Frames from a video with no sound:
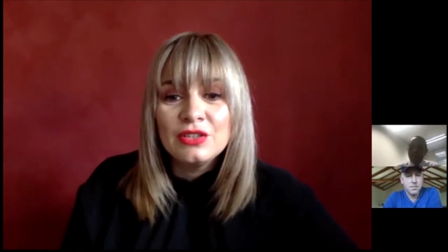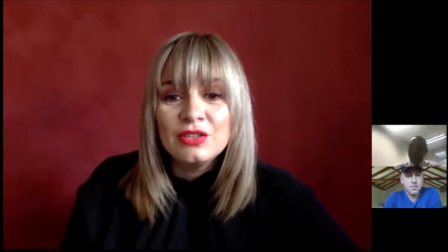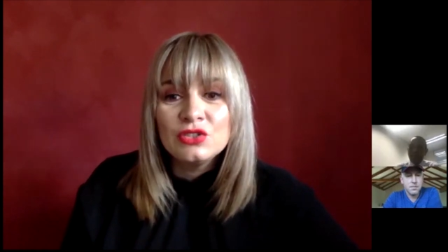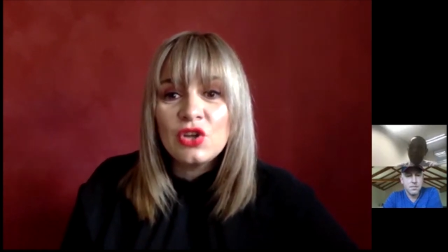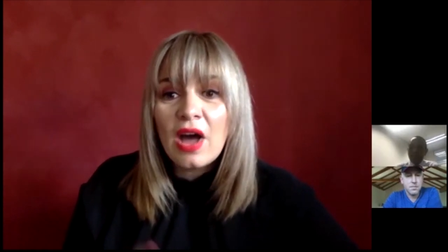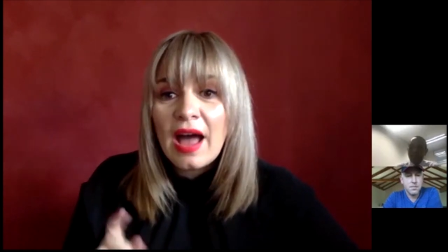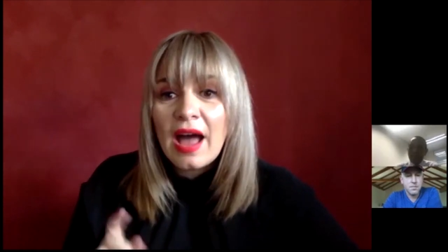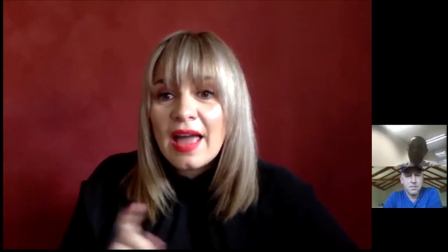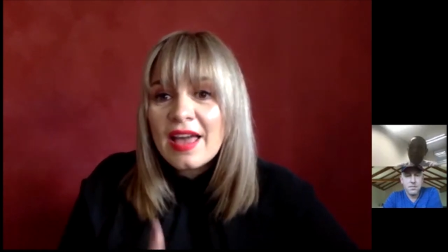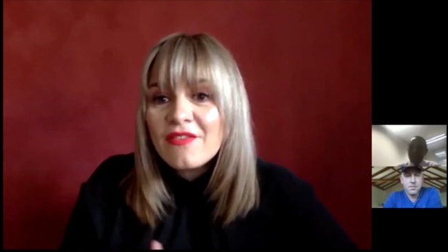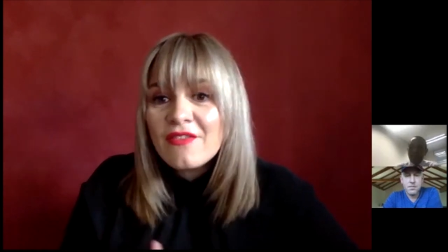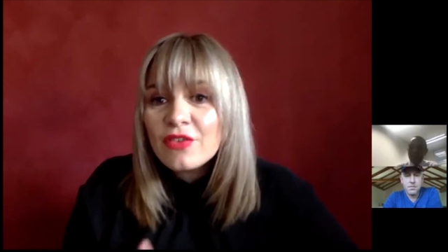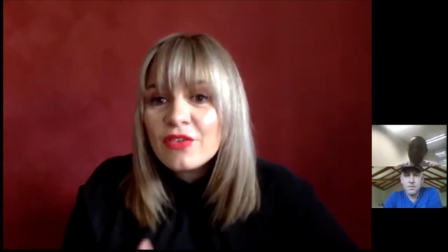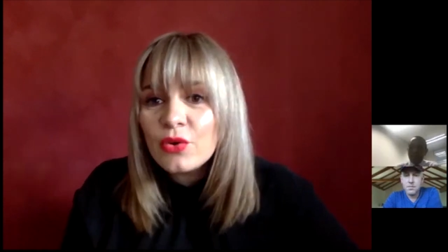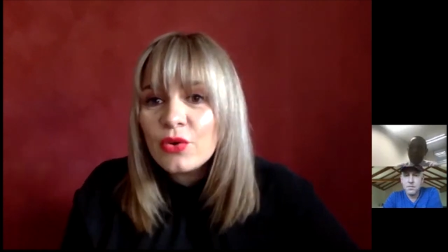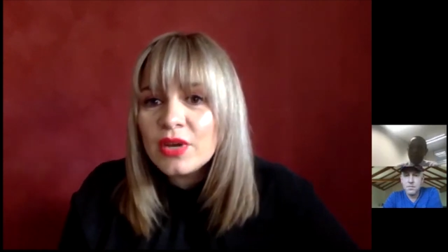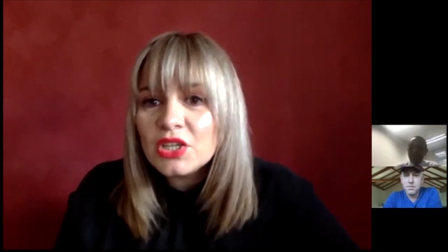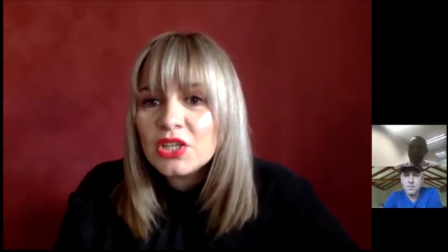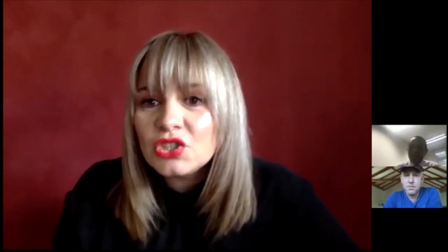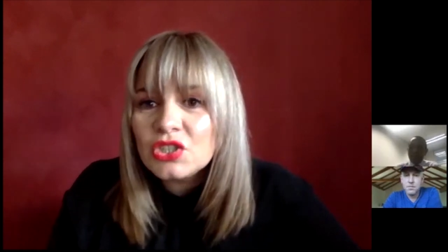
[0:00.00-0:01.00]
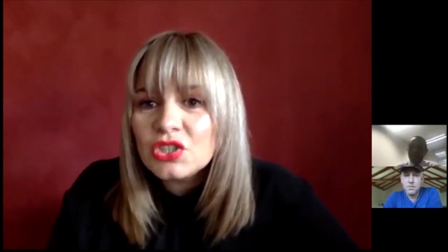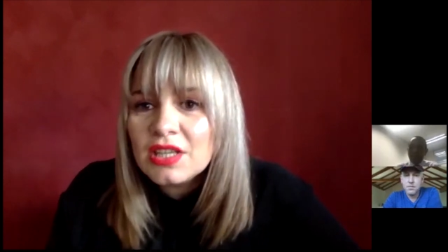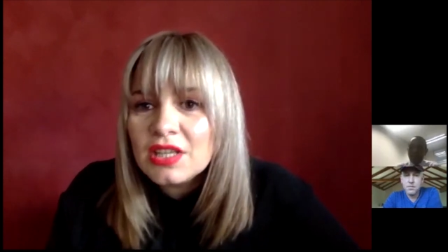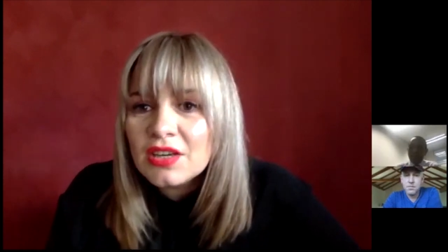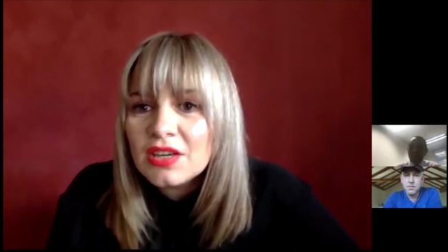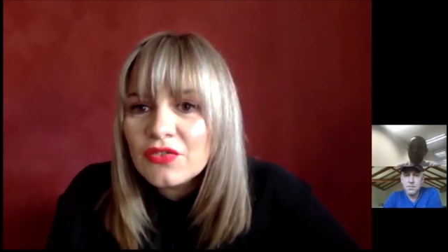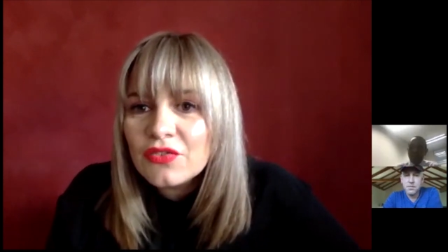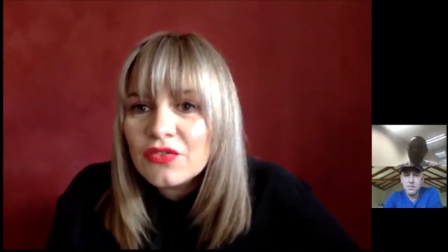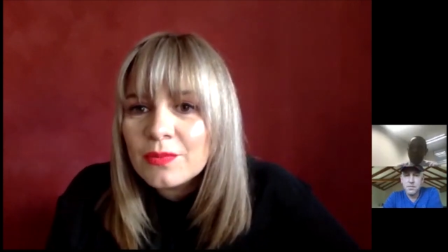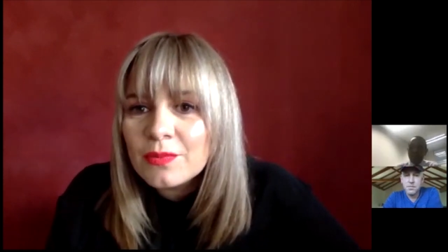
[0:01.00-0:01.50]
So I have a question
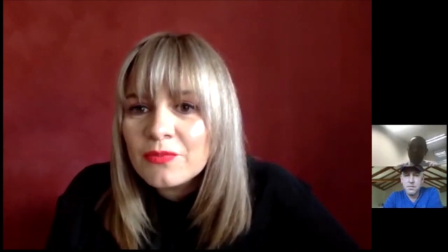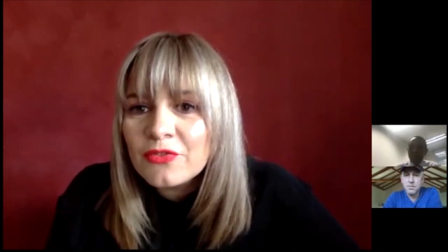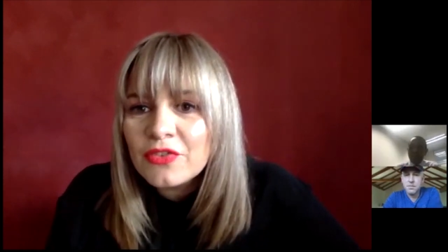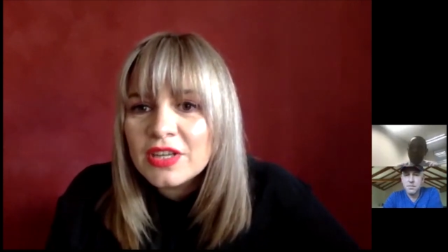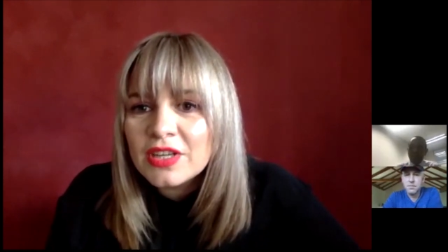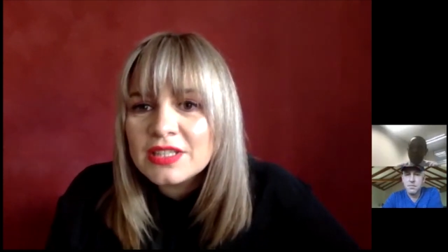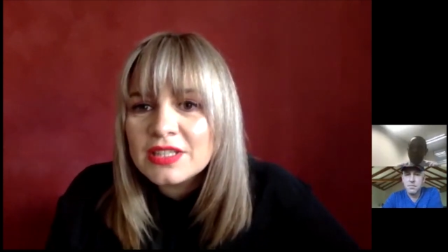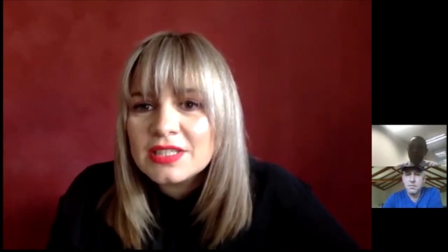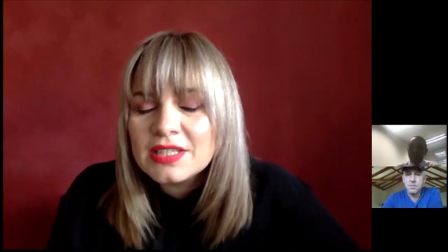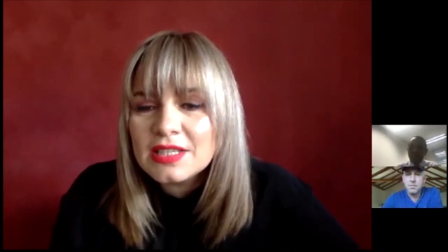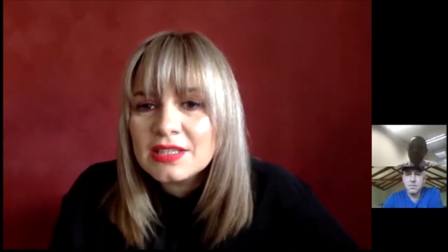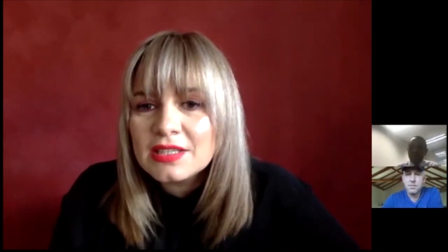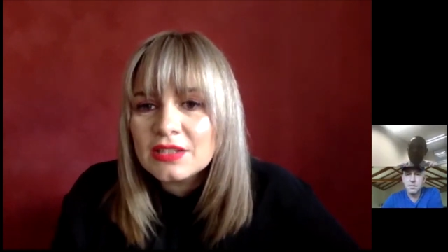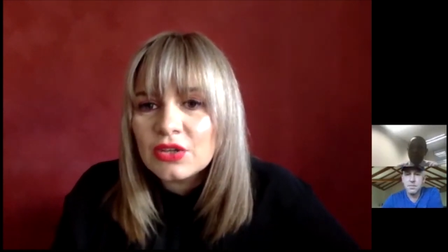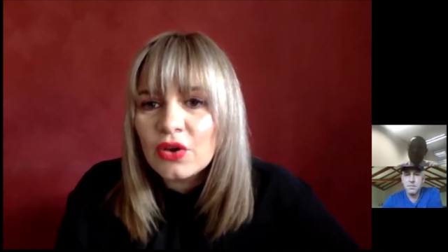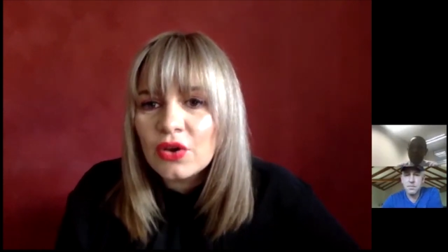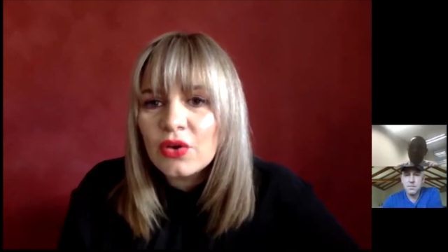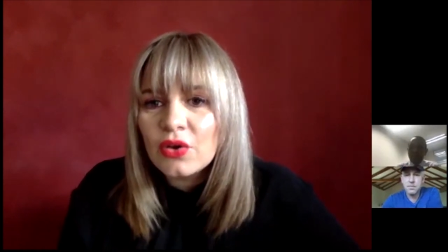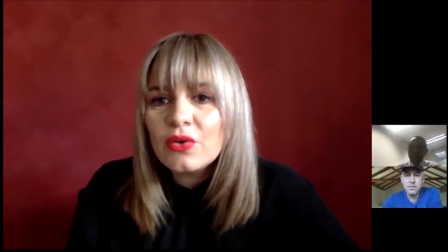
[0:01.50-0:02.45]
here from Francisco.